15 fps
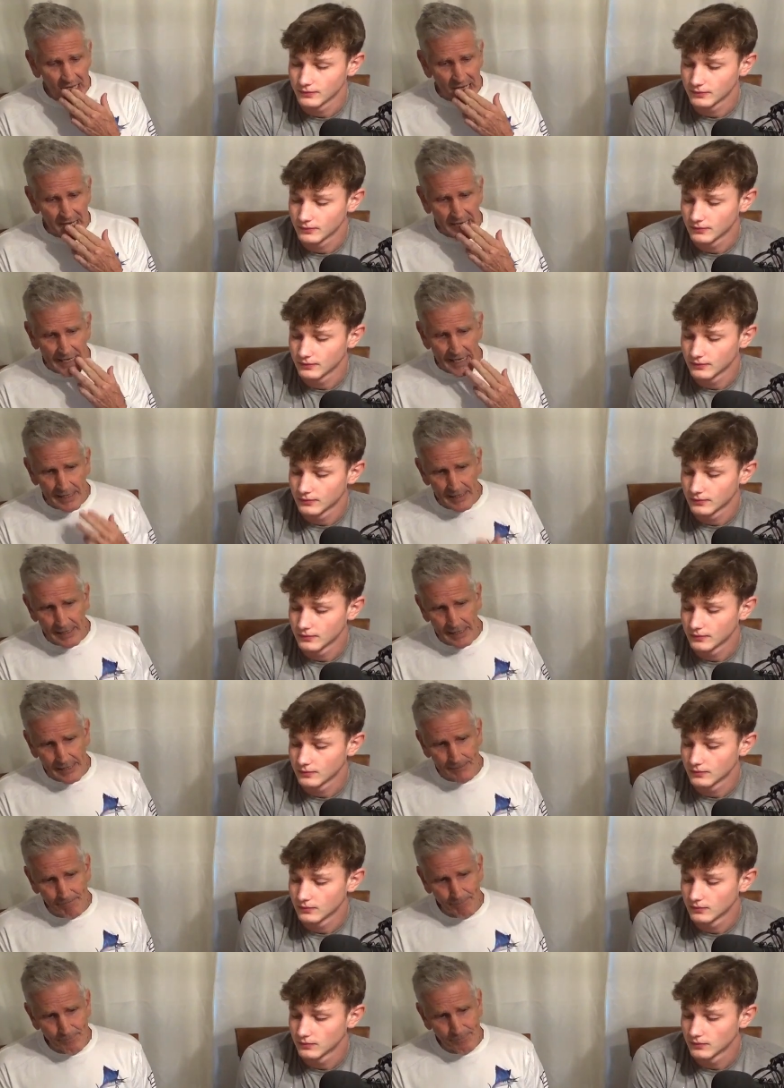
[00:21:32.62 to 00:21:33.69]
Speaker 1: And,
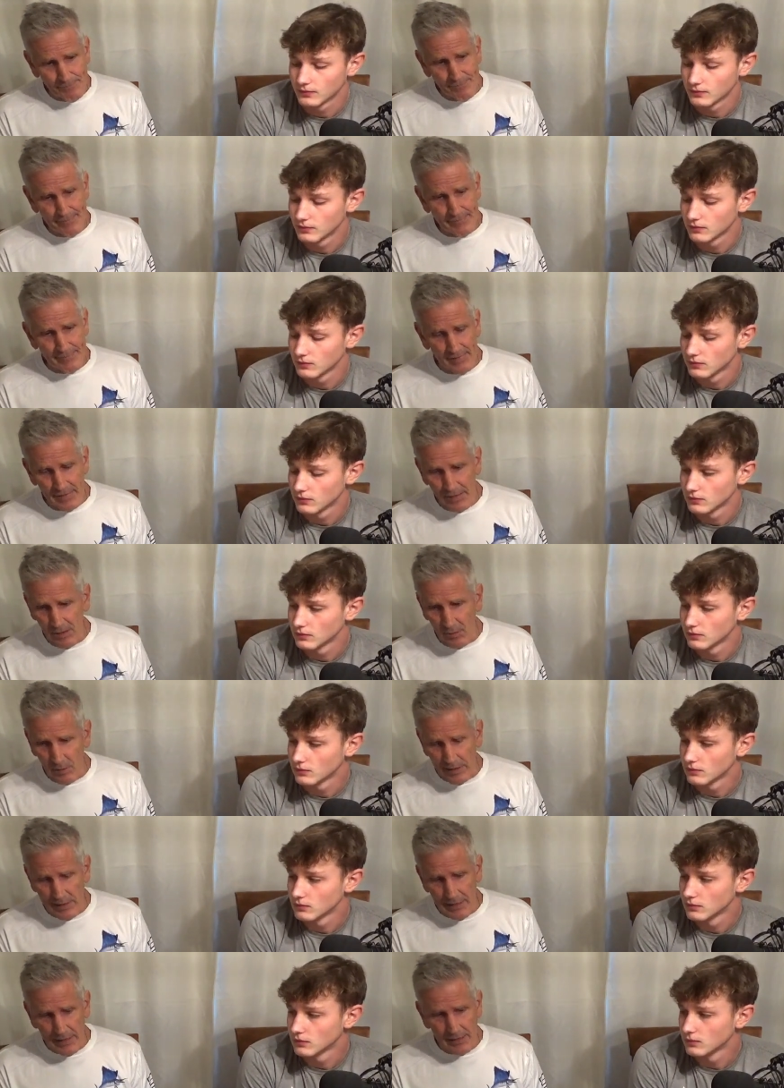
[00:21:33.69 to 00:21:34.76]
um, you know,
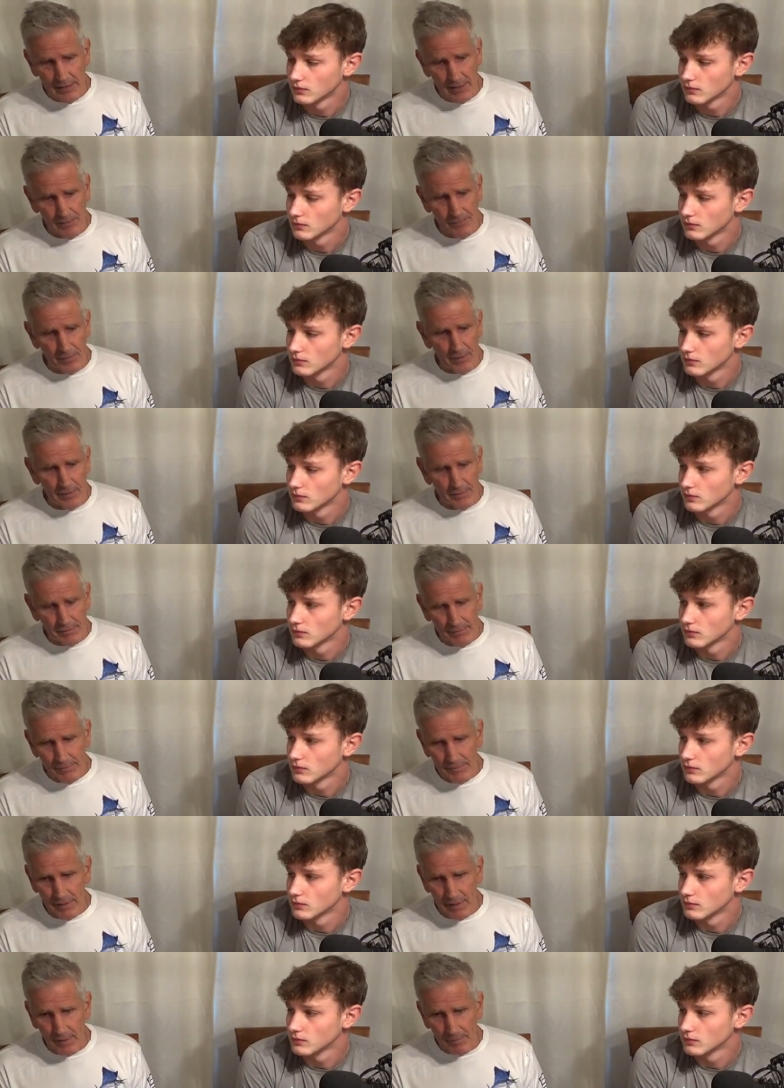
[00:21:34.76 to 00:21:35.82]
we need different
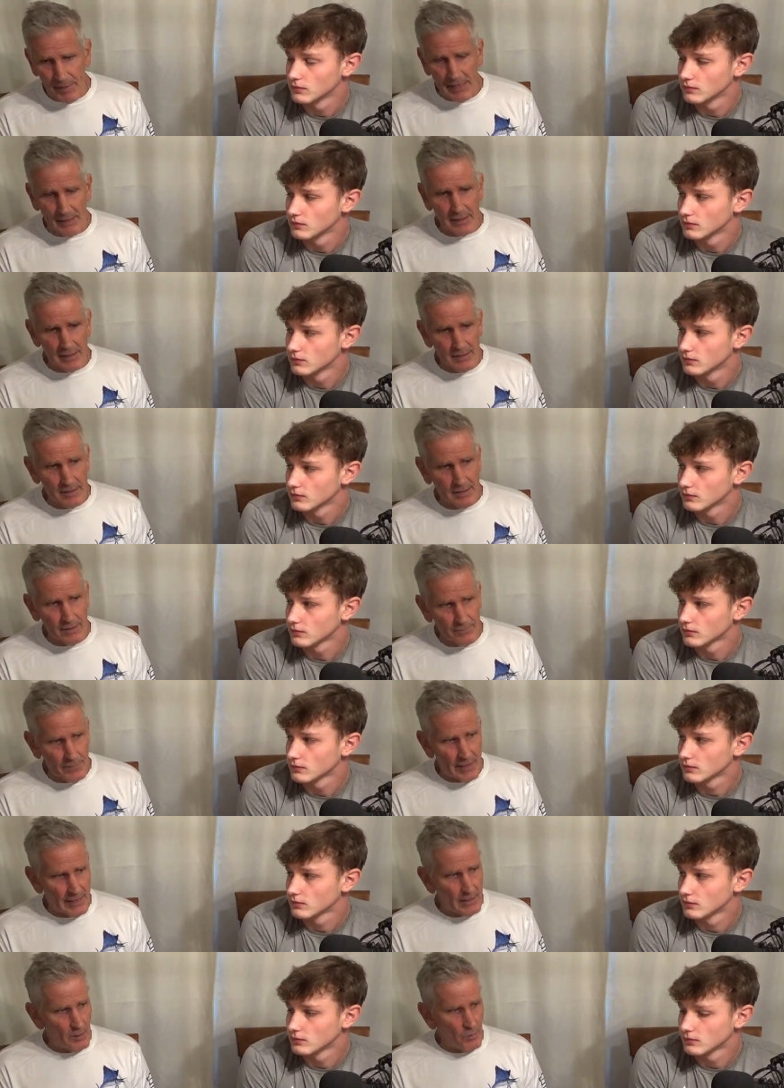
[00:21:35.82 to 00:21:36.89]
opinions to
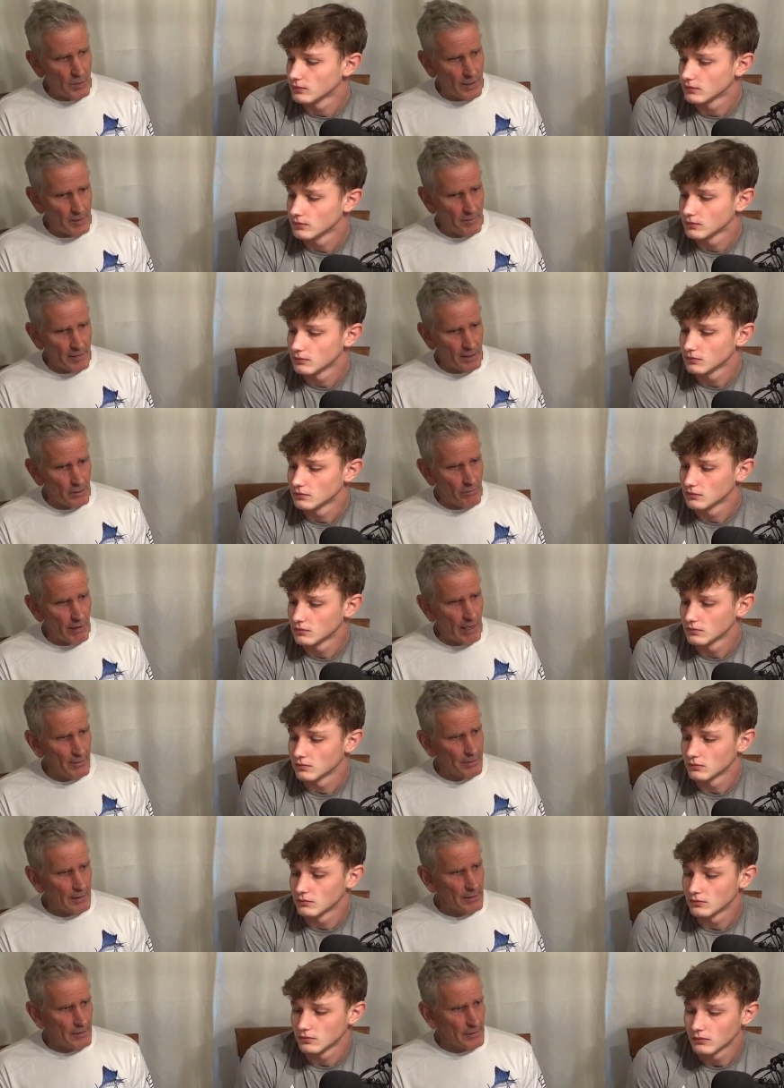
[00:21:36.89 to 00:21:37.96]
find out where the middle
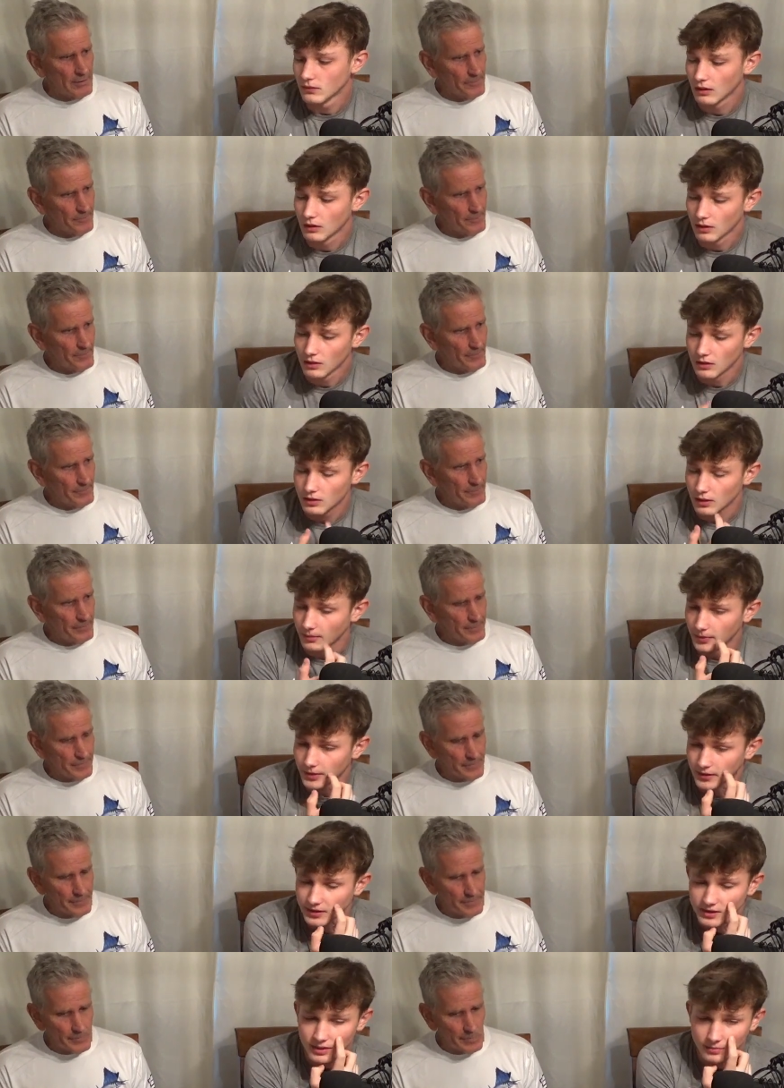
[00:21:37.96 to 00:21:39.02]
ground is.
Speaker 2: Something
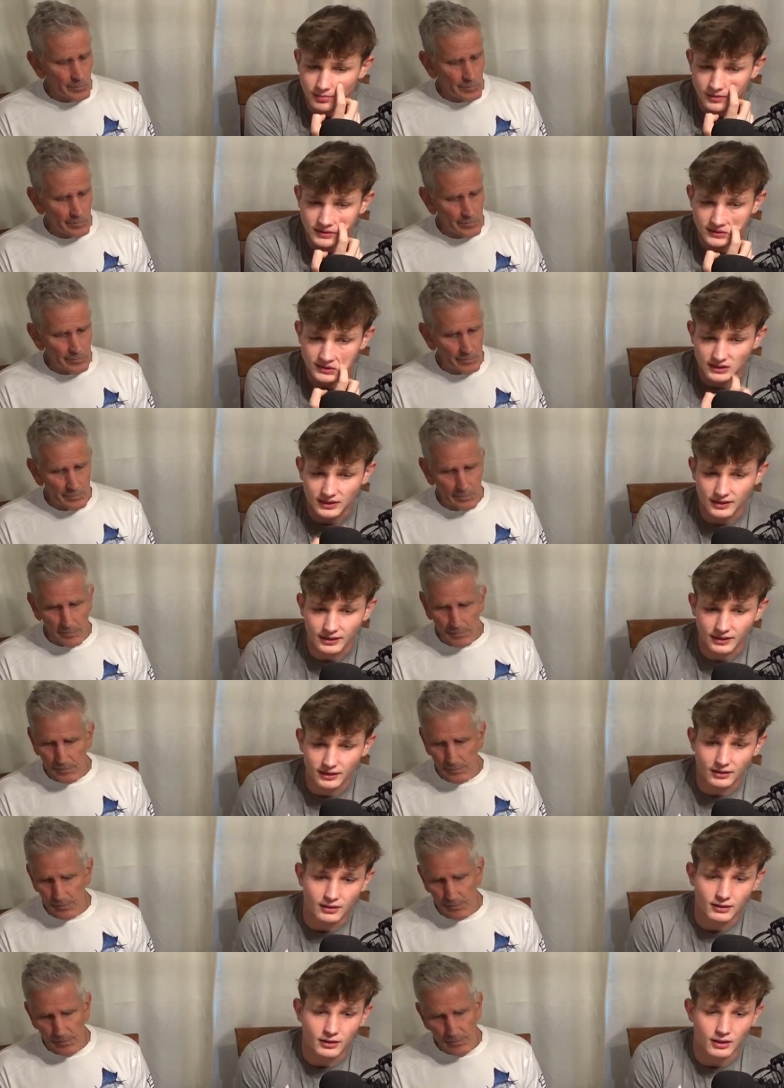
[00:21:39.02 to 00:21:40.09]
as simple as a,
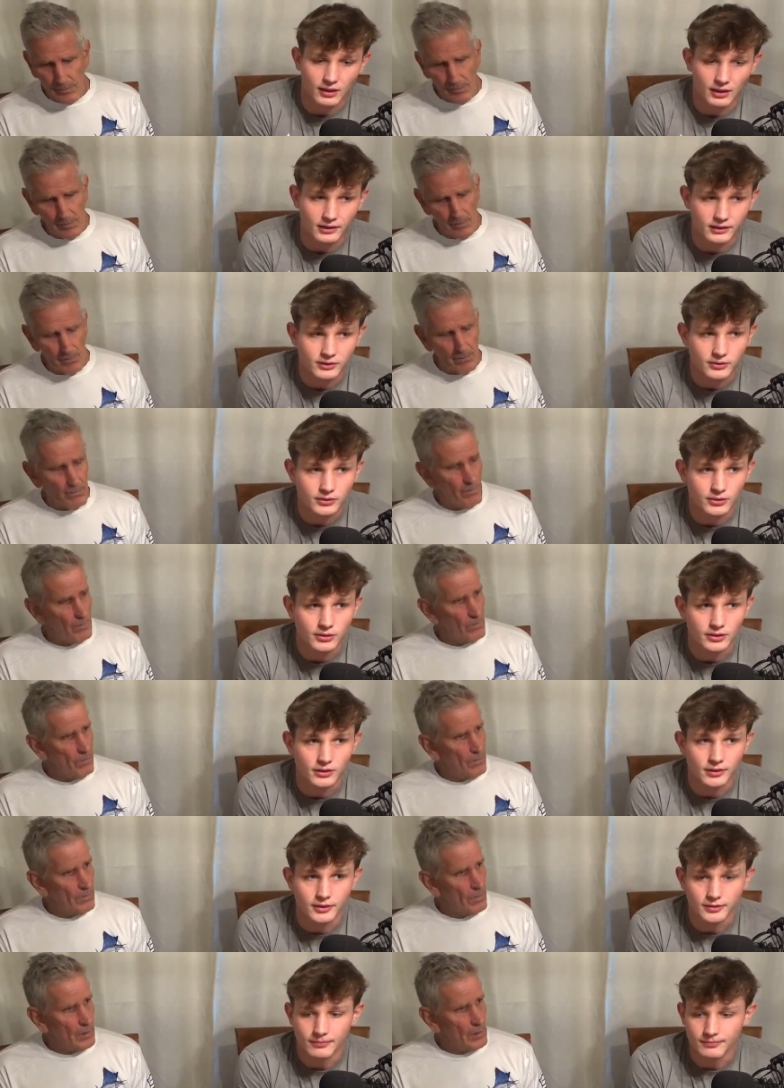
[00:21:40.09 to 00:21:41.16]
uh, a high school or
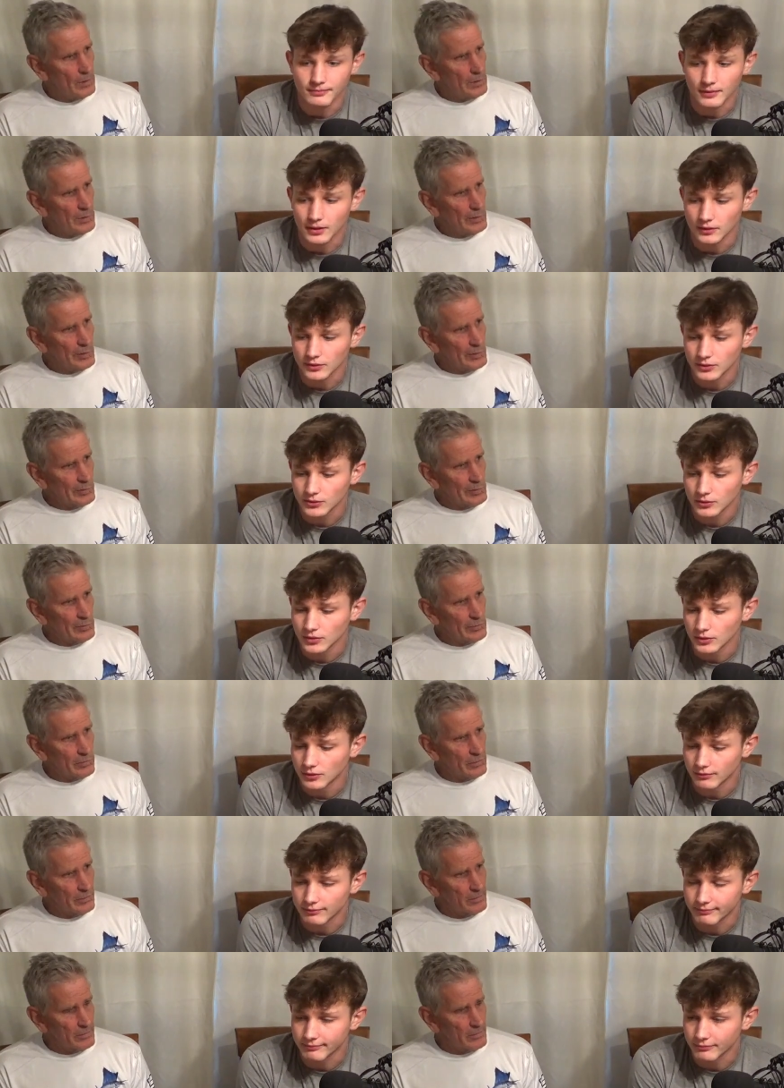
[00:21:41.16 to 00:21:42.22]
a middle
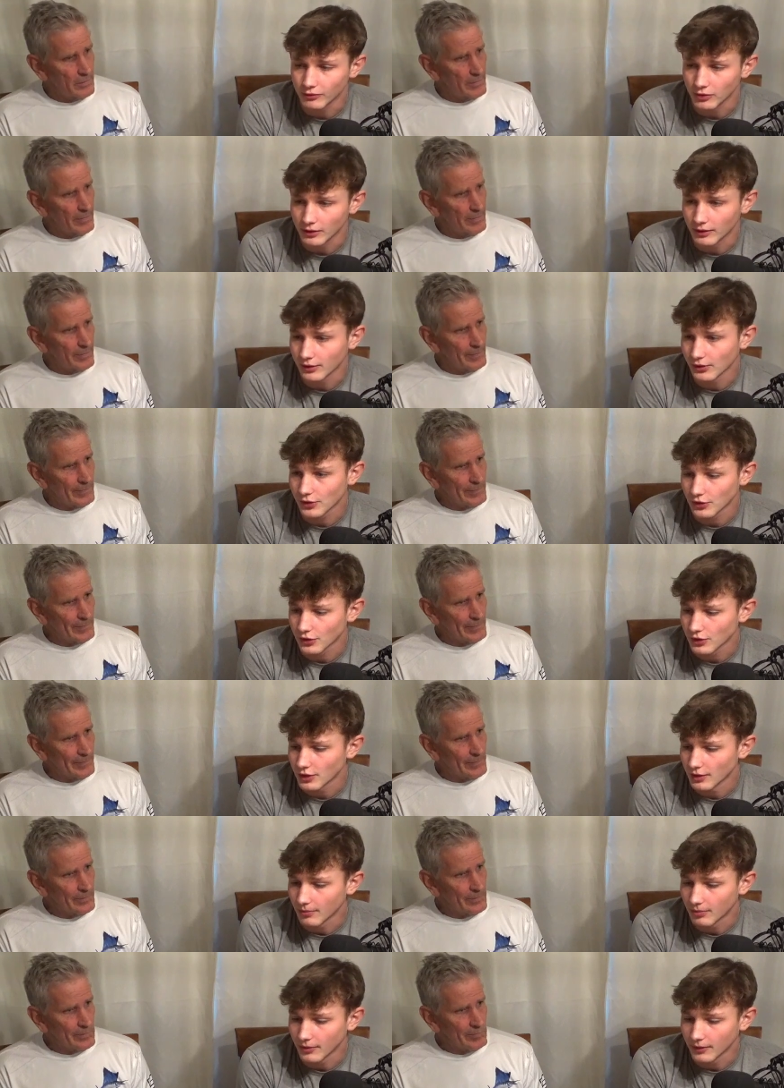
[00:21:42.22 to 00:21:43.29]
school
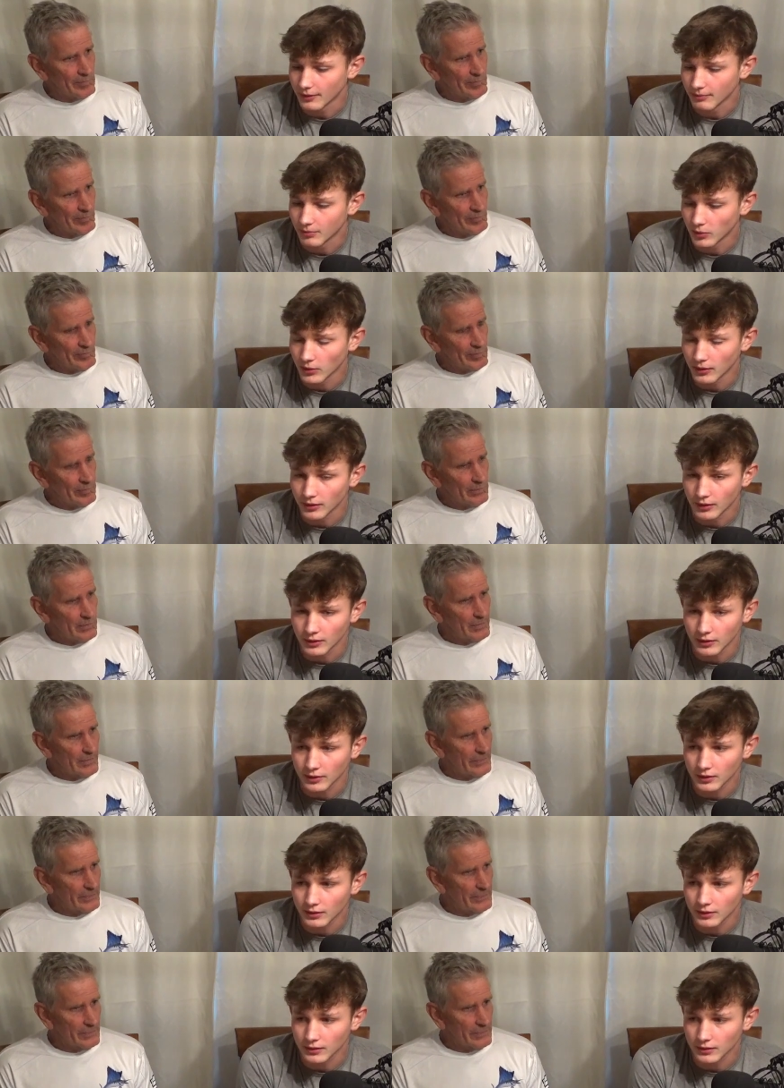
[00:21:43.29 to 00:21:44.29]
relationship with a boy or a girl